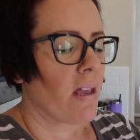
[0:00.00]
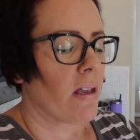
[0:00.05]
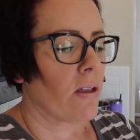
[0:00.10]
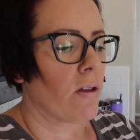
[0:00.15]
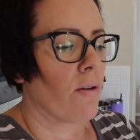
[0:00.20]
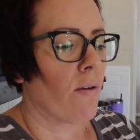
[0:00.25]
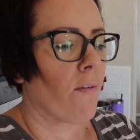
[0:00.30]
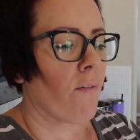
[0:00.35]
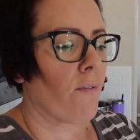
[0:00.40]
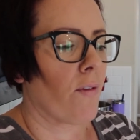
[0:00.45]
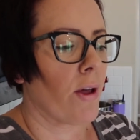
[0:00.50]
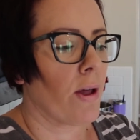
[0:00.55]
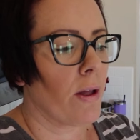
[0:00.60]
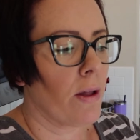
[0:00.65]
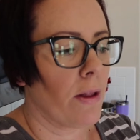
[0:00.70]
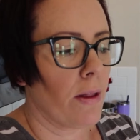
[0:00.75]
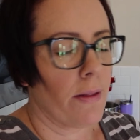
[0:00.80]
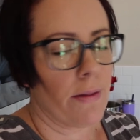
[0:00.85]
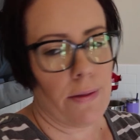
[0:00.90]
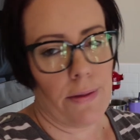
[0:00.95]
You
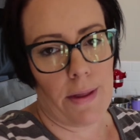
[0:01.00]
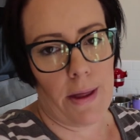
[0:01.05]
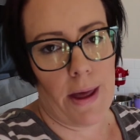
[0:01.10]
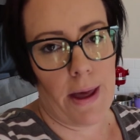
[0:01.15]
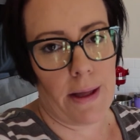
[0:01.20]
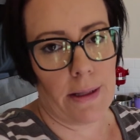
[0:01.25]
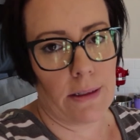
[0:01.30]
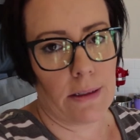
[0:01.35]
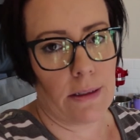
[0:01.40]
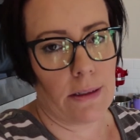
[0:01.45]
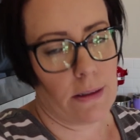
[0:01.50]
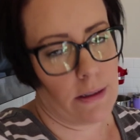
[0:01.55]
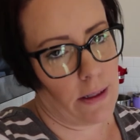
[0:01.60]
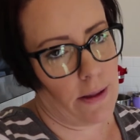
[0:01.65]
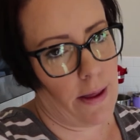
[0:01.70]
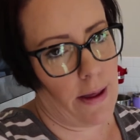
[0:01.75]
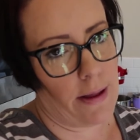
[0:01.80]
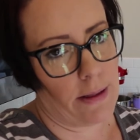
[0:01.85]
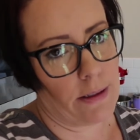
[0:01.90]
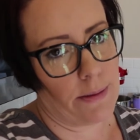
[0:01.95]
fill the
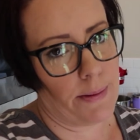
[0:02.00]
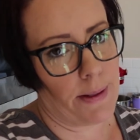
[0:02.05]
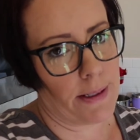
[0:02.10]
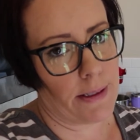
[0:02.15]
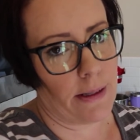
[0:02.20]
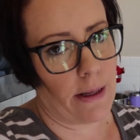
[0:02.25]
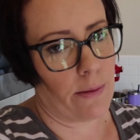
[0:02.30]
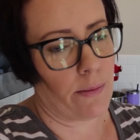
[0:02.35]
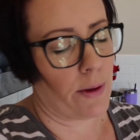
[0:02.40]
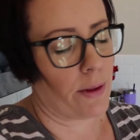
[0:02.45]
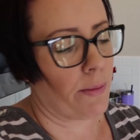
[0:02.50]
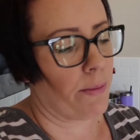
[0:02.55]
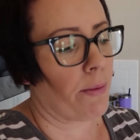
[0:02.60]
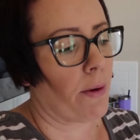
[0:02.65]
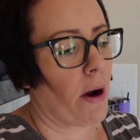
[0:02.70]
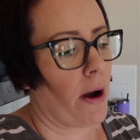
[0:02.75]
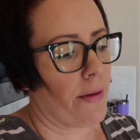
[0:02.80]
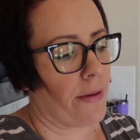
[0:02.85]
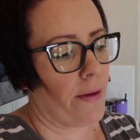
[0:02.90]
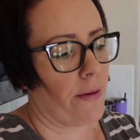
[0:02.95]
headspace line with
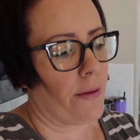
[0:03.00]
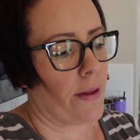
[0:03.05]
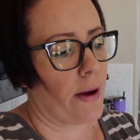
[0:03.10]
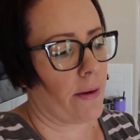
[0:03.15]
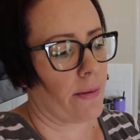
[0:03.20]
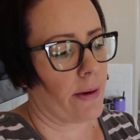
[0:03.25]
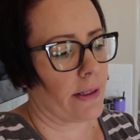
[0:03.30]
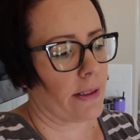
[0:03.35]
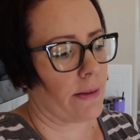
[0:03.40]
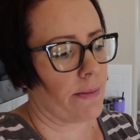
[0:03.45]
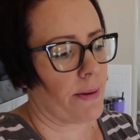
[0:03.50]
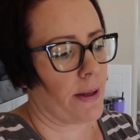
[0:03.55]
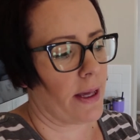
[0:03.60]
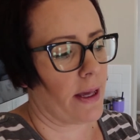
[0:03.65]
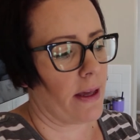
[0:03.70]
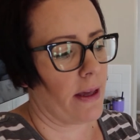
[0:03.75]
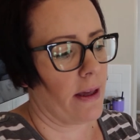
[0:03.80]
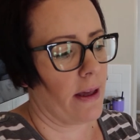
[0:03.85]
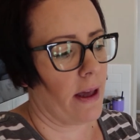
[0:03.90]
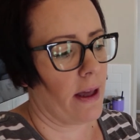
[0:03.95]
broth on that
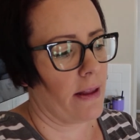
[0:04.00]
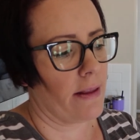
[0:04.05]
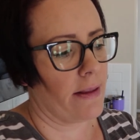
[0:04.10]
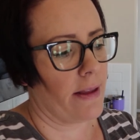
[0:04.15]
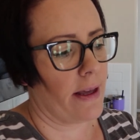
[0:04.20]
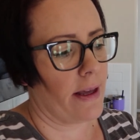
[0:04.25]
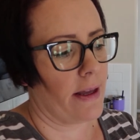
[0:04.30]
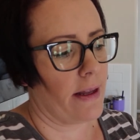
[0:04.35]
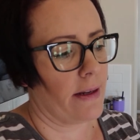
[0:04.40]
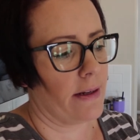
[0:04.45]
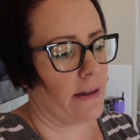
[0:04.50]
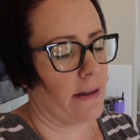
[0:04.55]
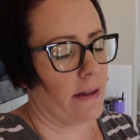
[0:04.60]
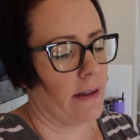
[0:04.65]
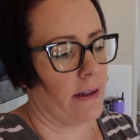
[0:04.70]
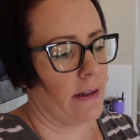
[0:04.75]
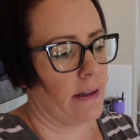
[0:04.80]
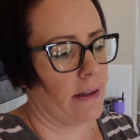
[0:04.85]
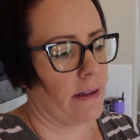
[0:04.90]
recipe, and then